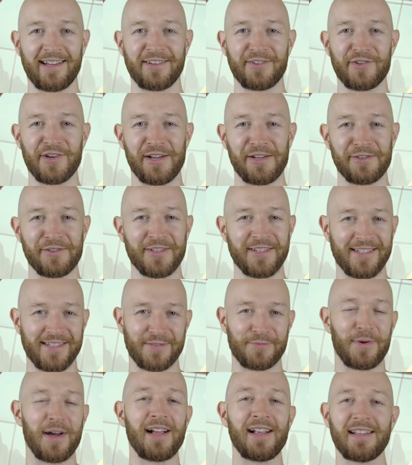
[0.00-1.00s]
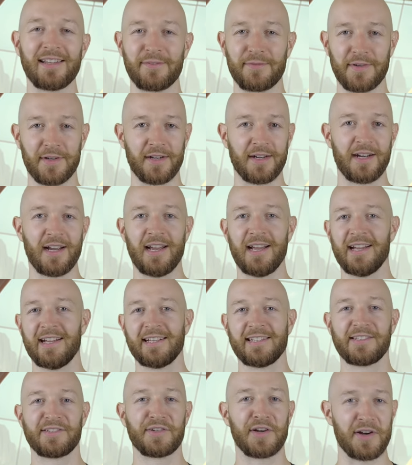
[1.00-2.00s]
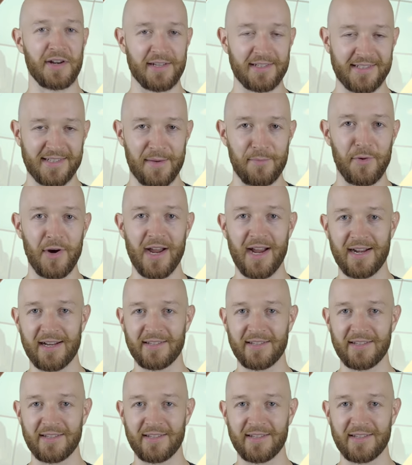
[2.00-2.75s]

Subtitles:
challenges as well if you're stuck in a subway and